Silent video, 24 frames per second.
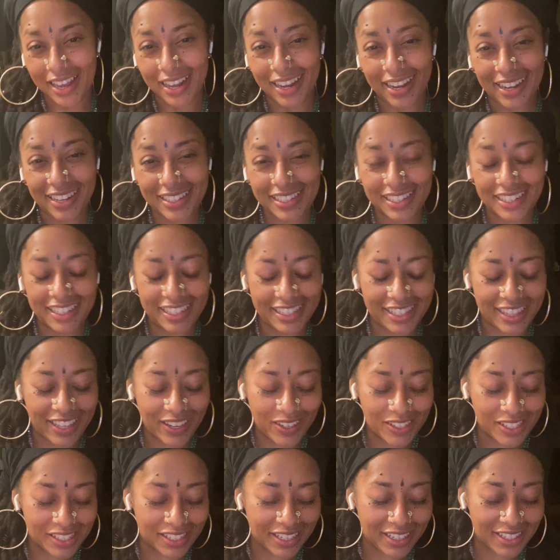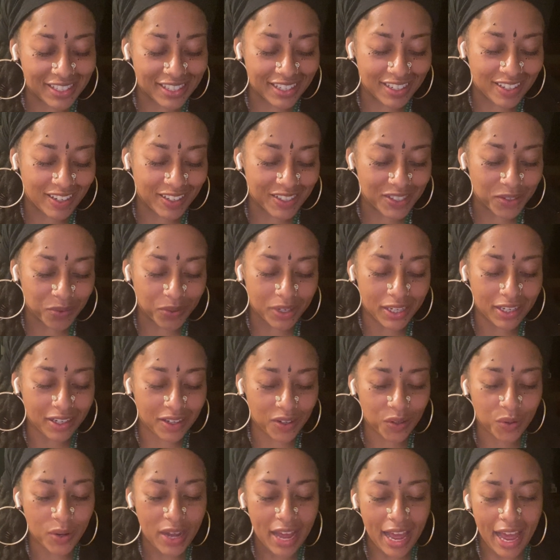as it is their season as
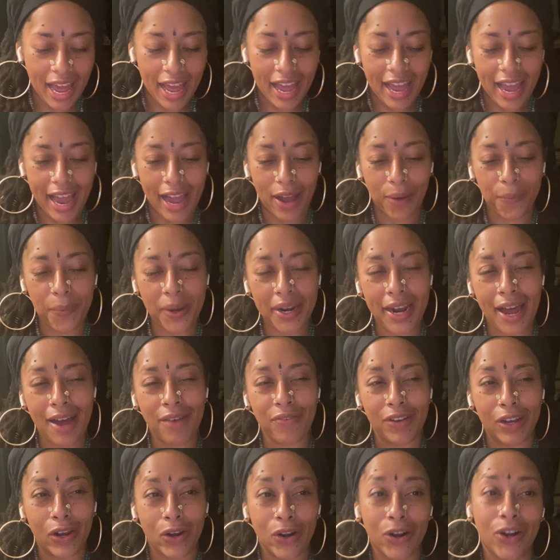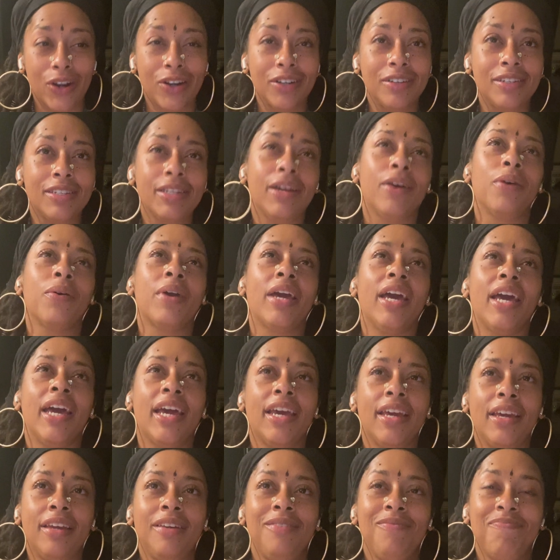well. And what I've learned,
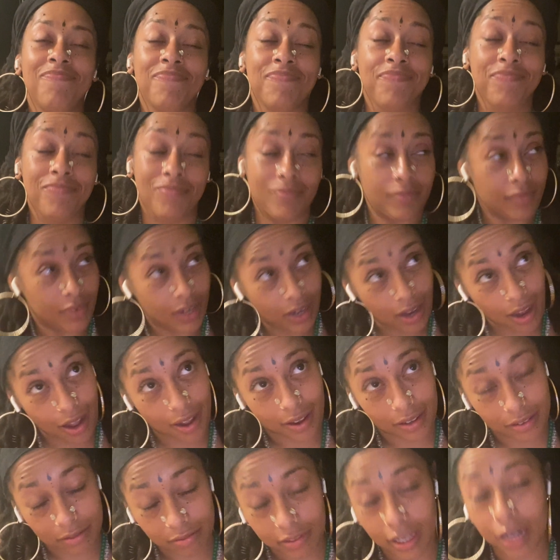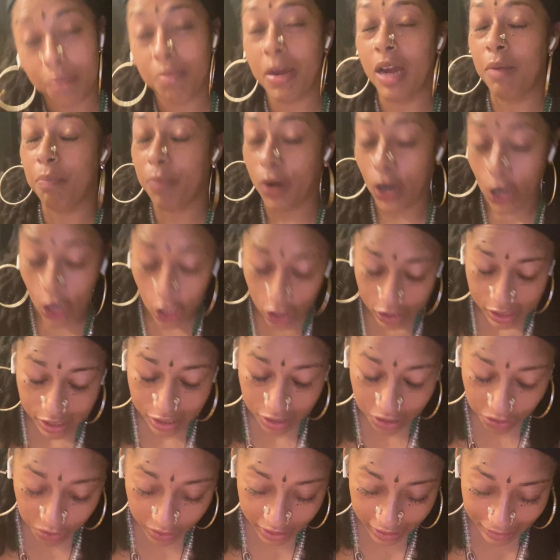okay, in my
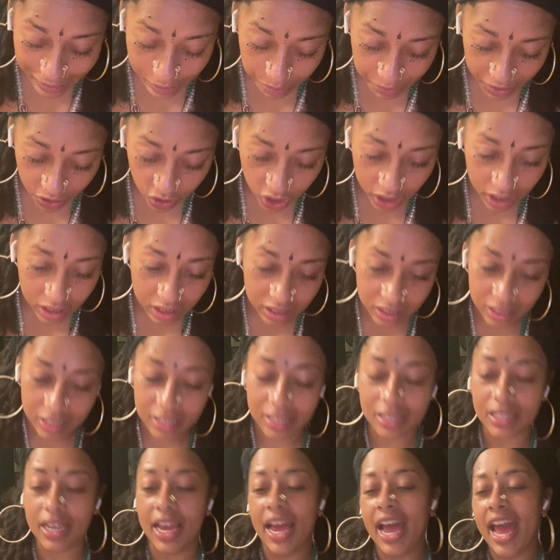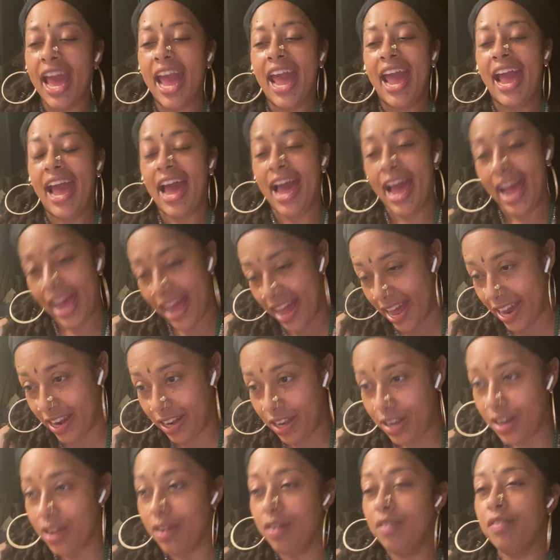personal experience
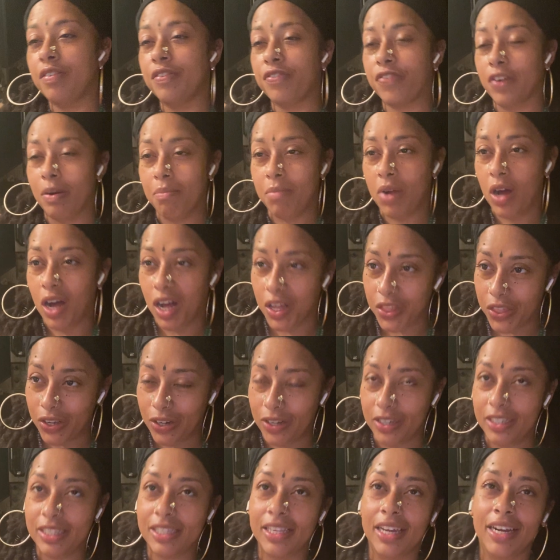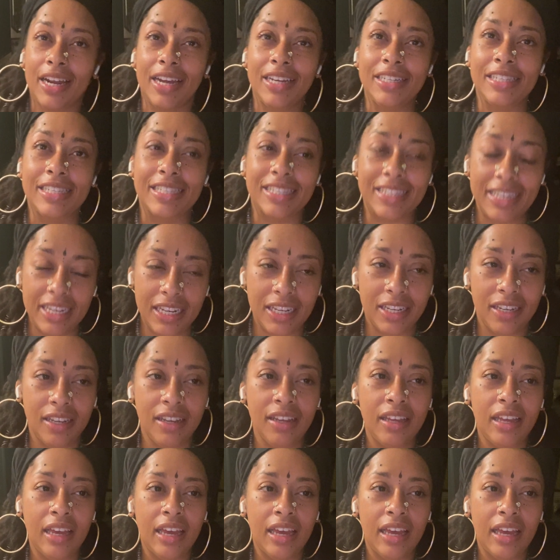and from others that I see,